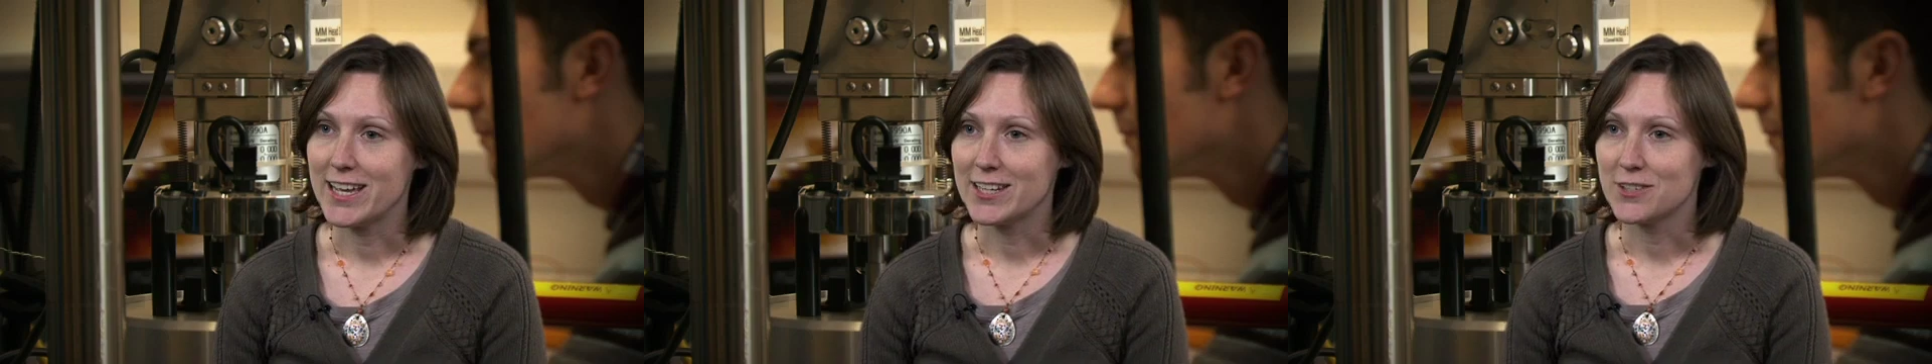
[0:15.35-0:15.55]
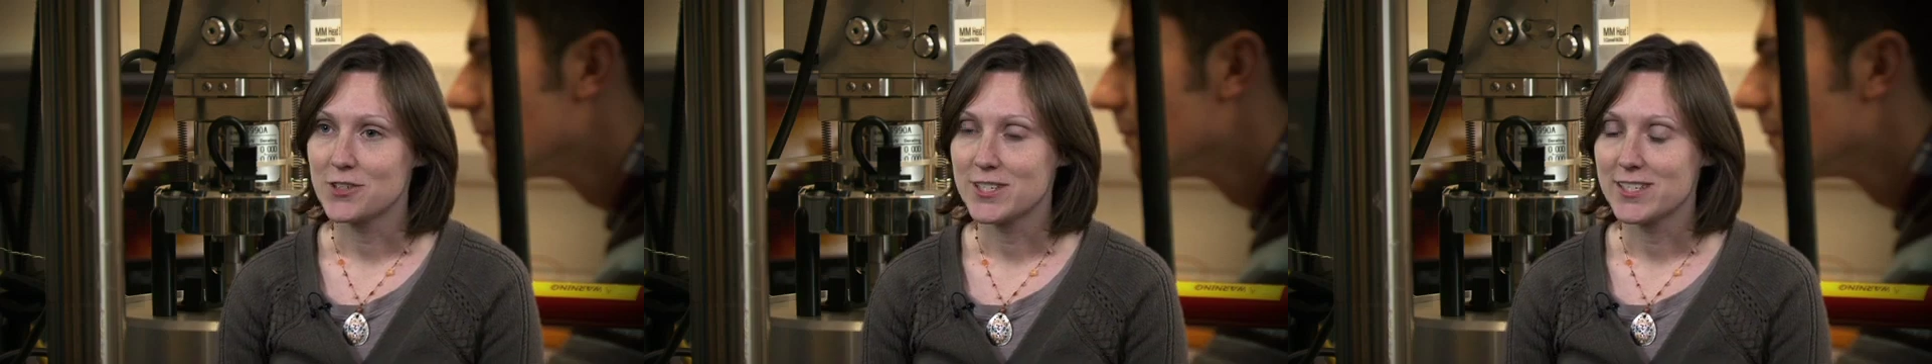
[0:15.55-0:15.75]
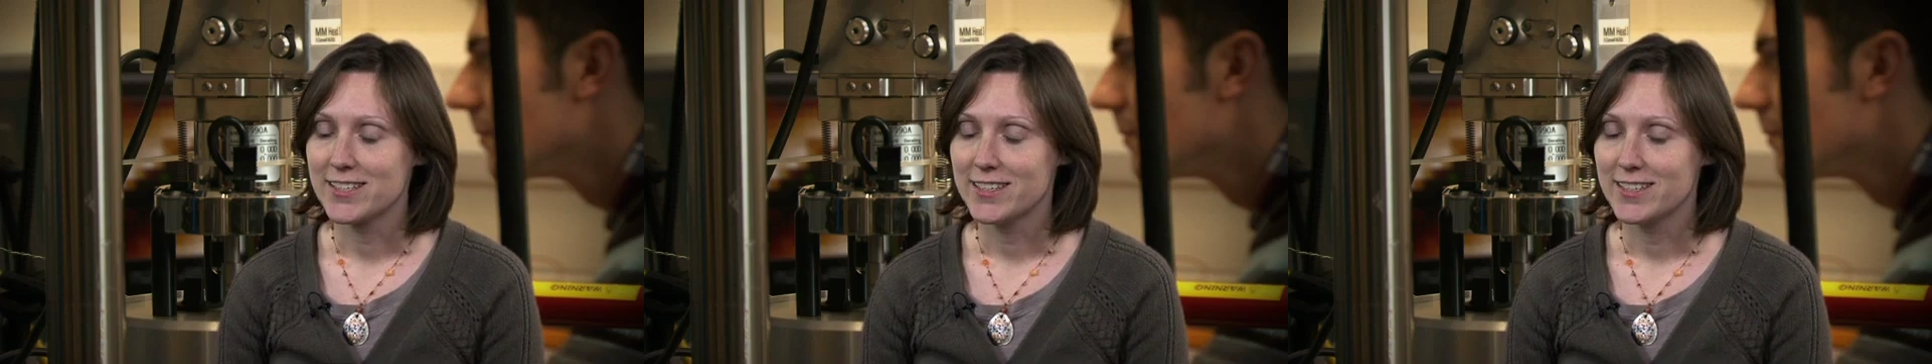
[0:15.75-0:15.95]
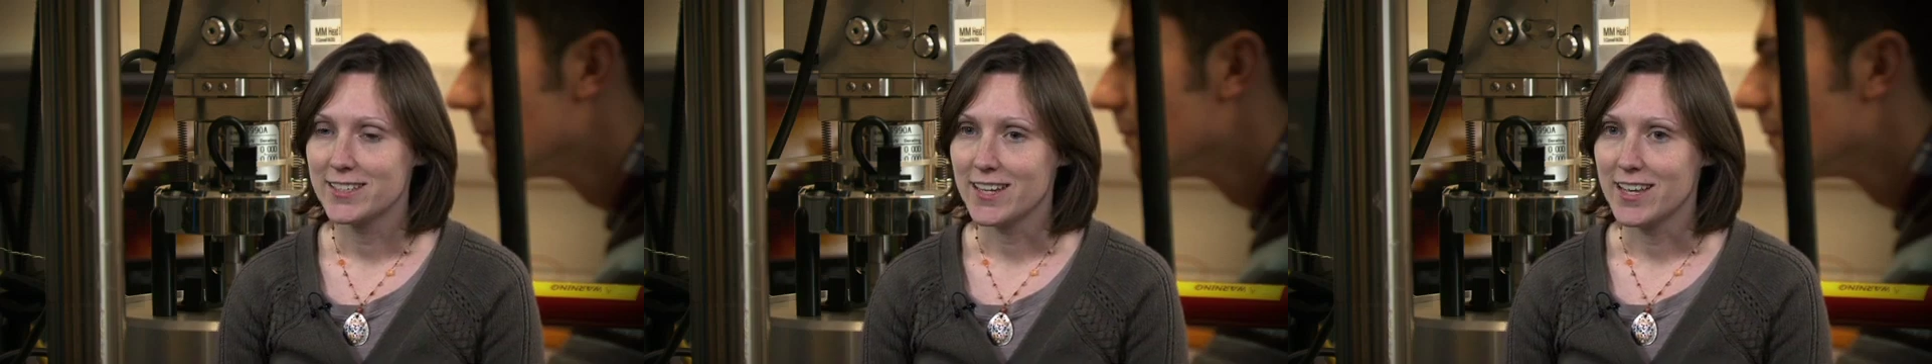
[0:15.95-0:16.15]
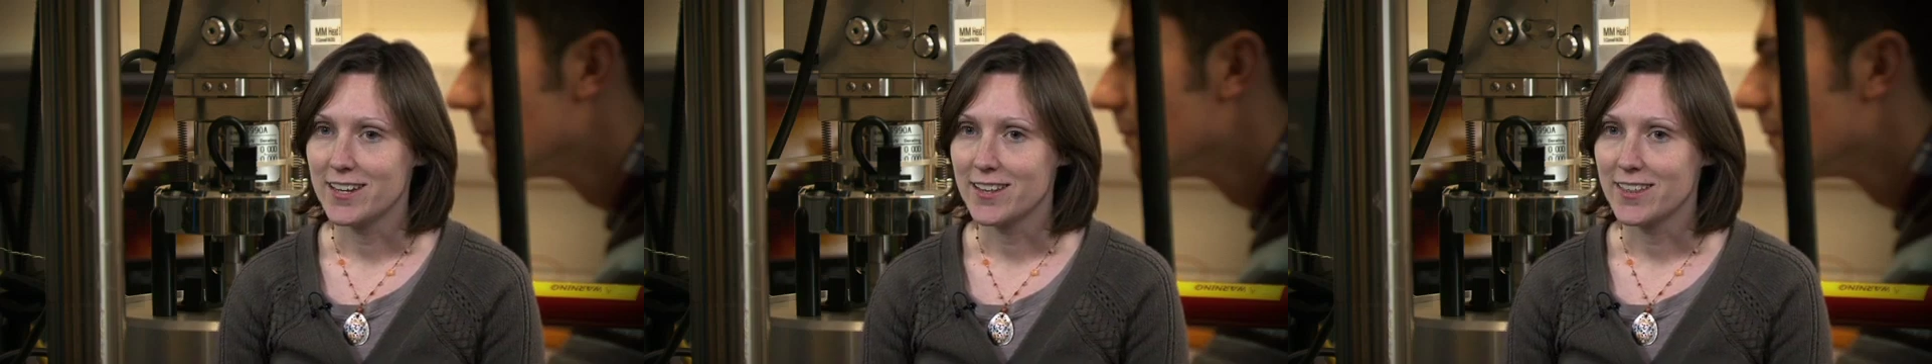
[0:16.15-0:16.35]

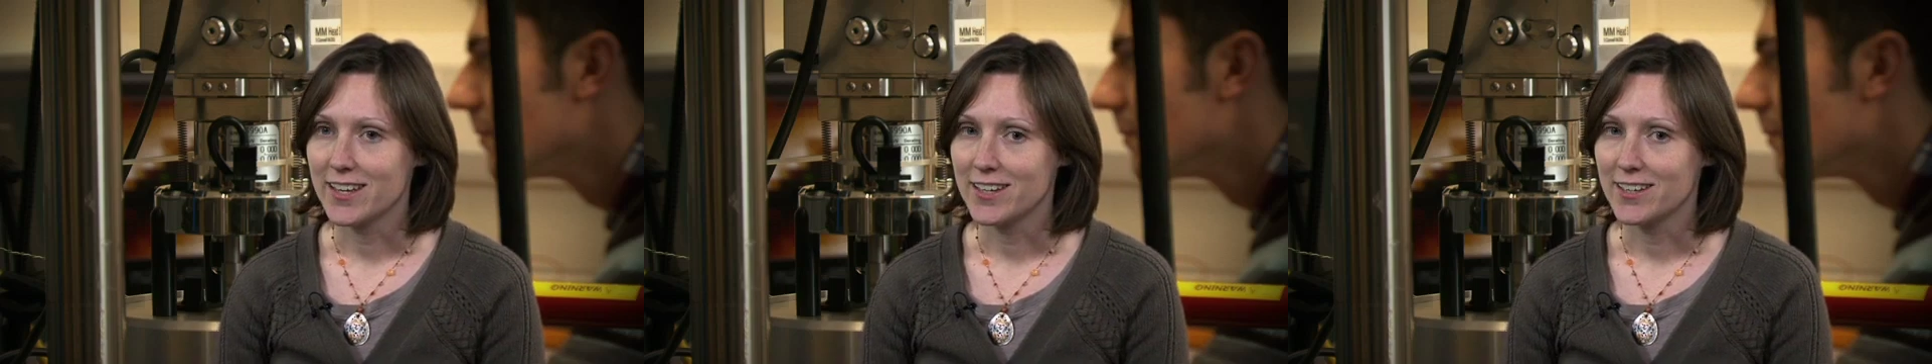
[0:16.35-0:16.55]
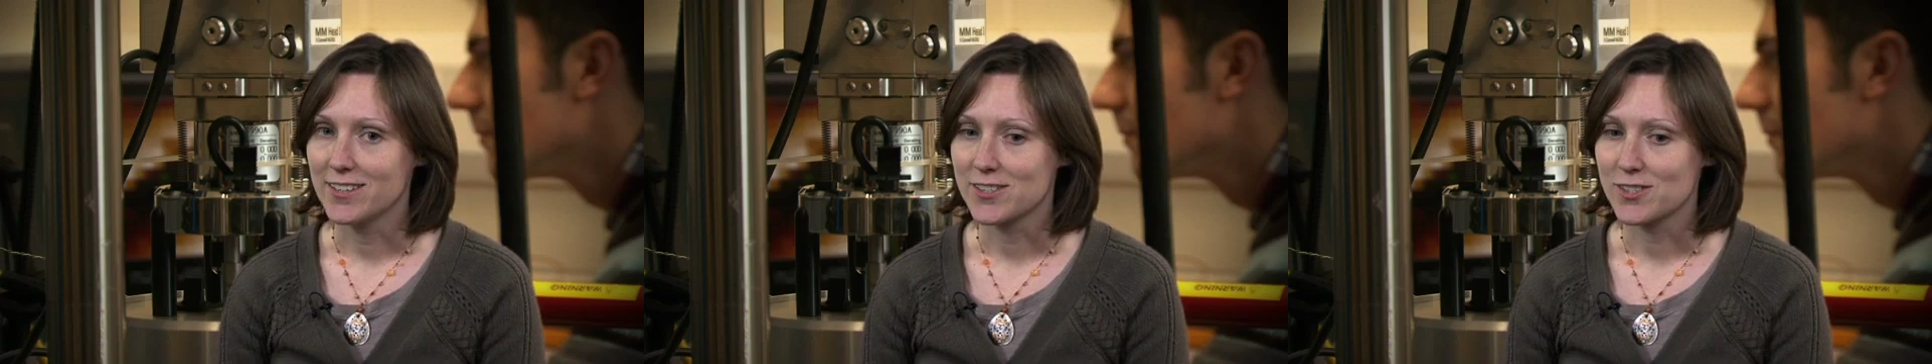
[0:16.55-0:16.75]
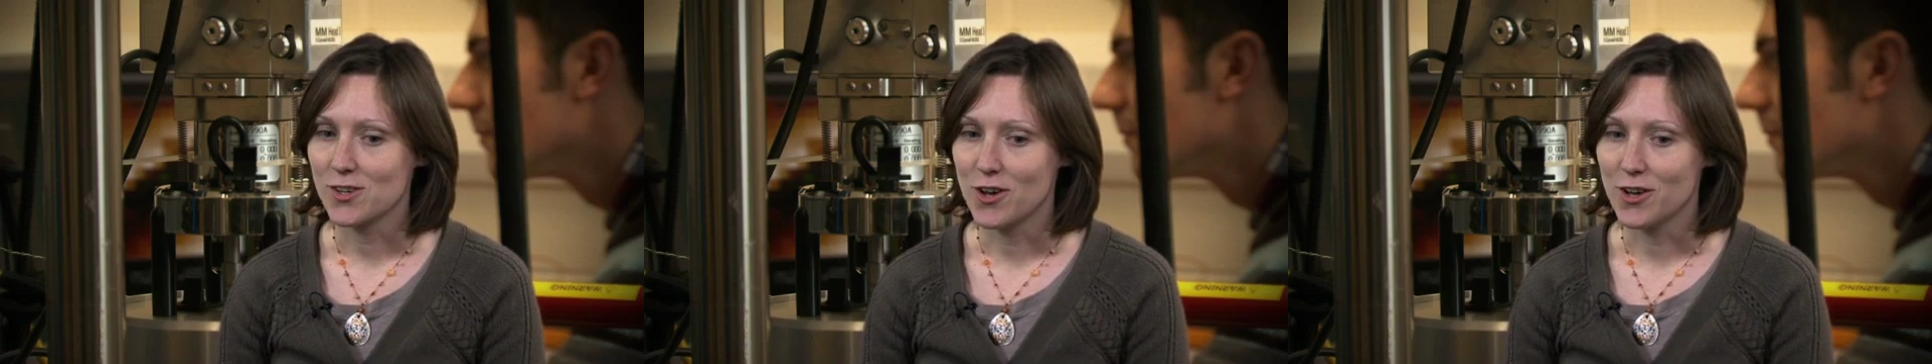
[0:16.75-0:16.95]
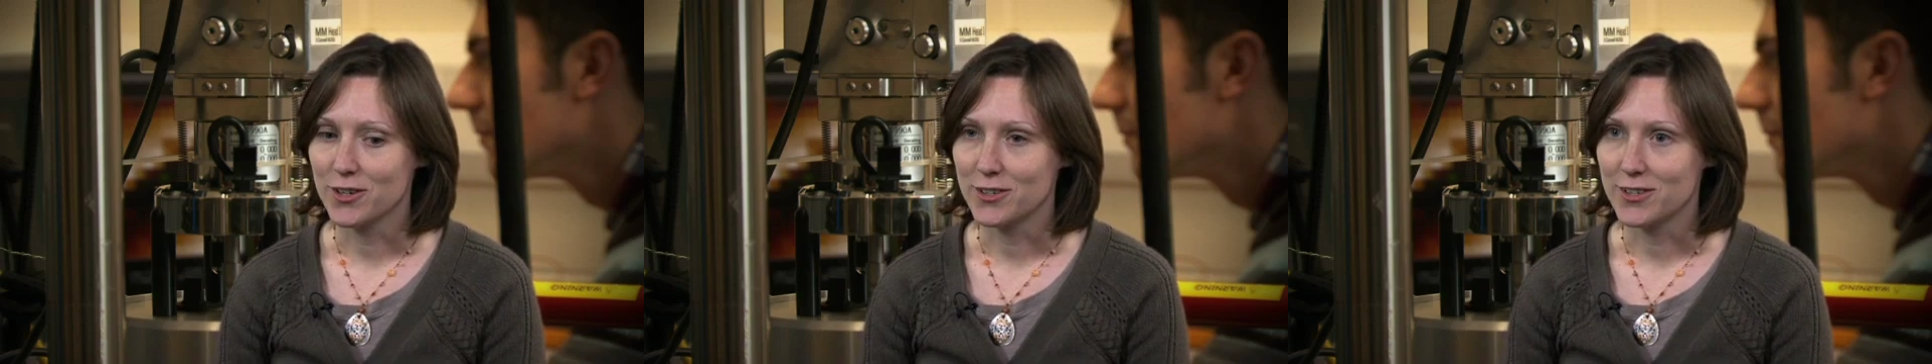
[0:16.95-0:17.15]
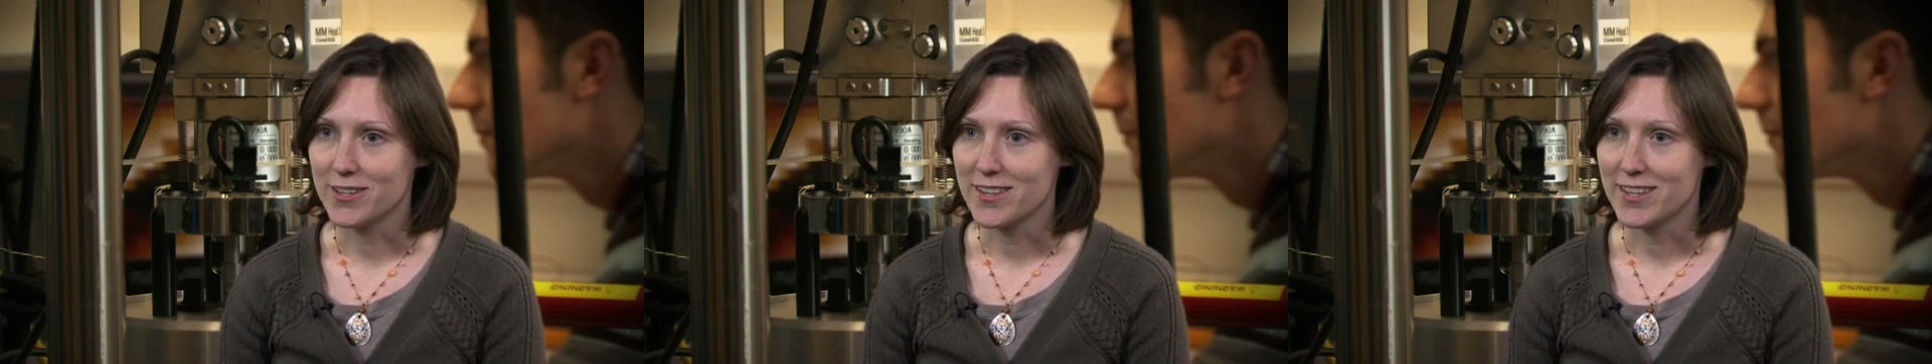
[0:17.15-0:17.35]
interested in things
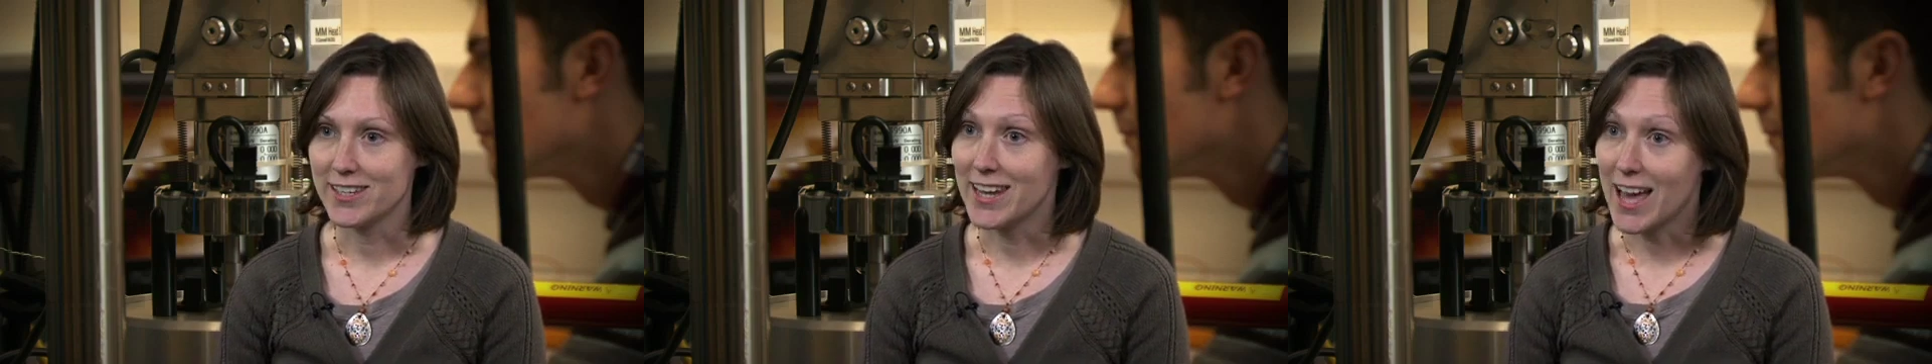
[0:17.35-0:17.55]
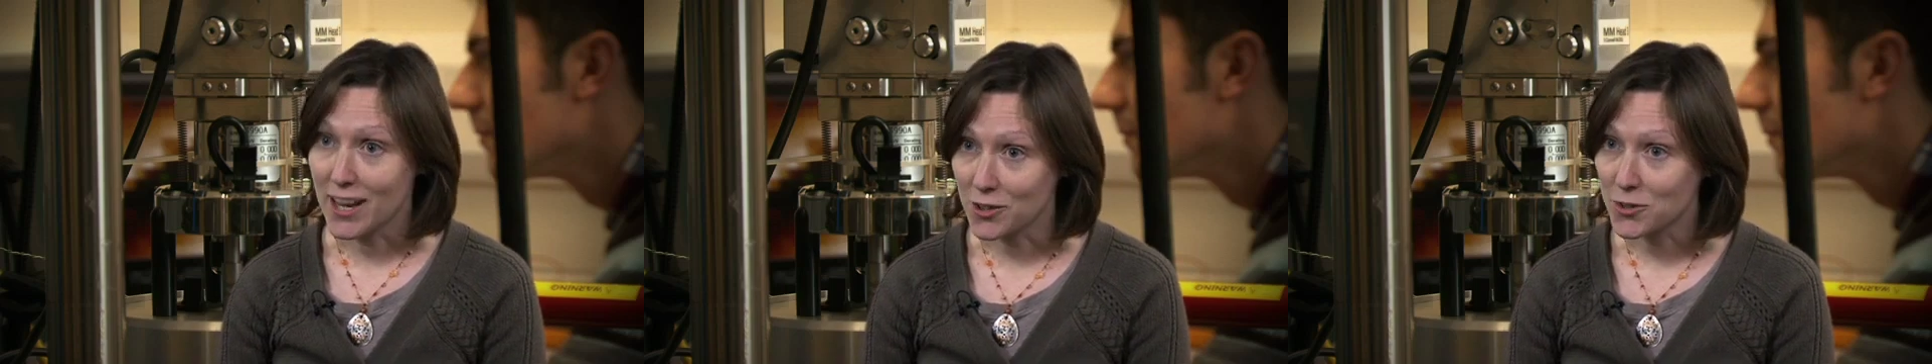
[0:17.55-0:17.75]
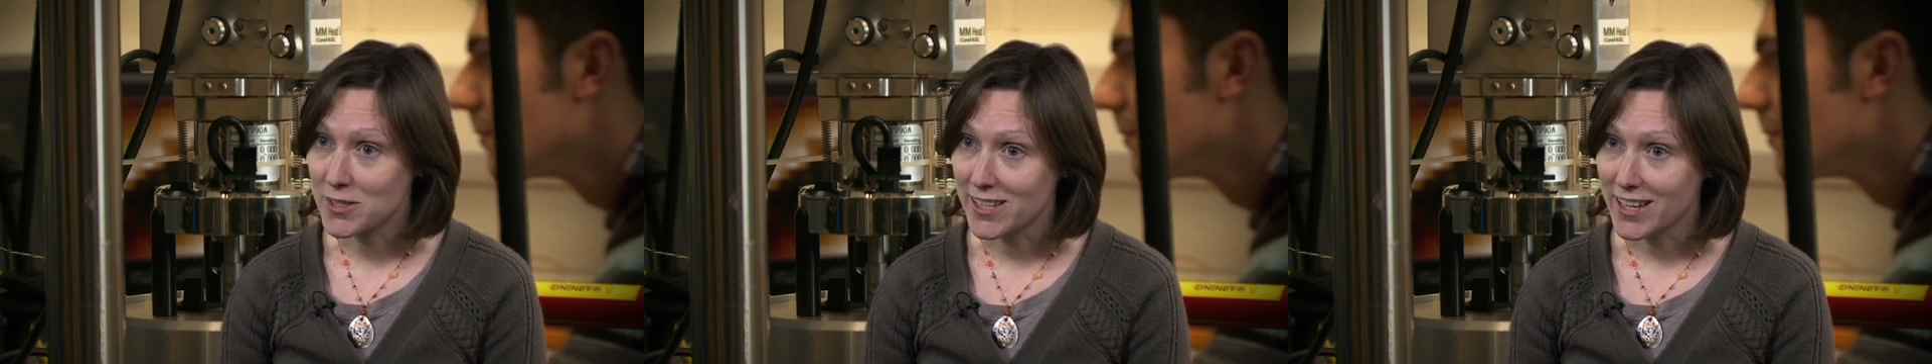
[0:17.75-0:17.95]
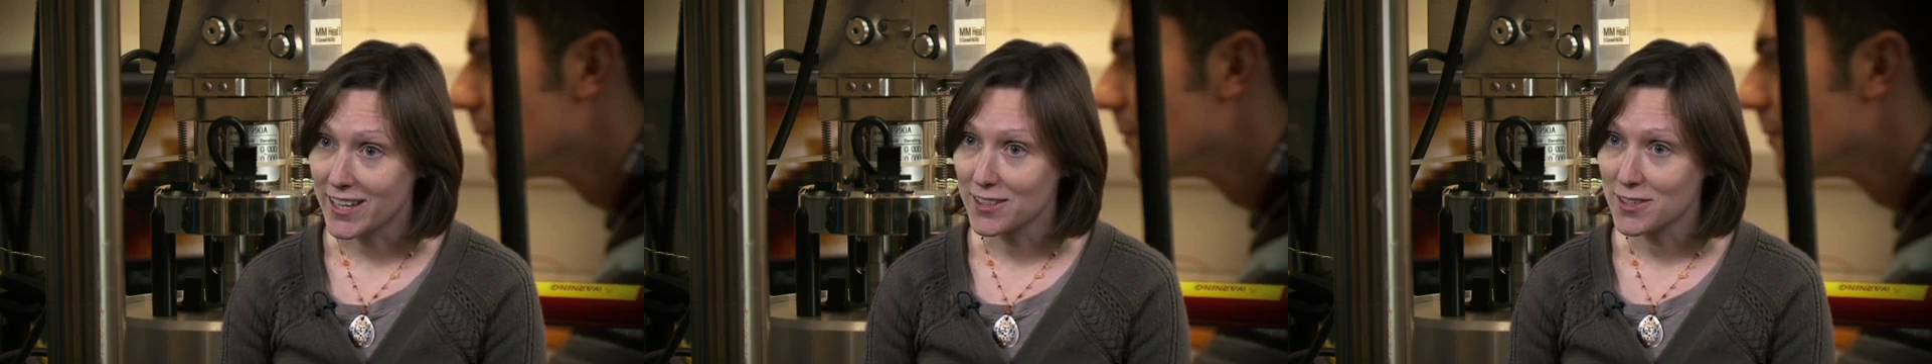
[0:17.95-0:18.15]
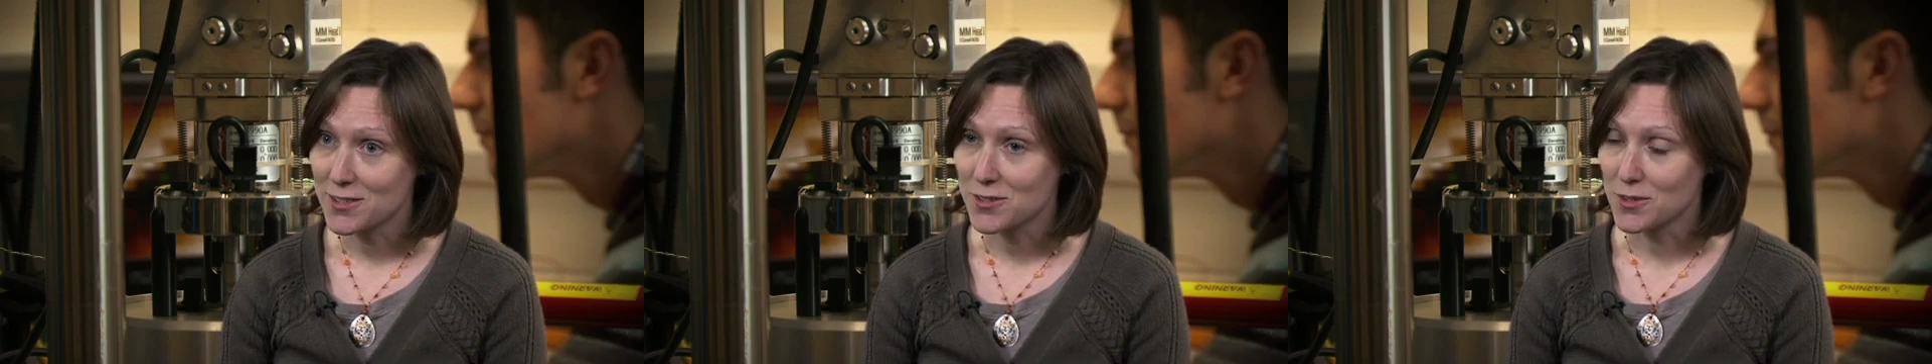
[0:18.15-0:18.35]
on the nanoscale,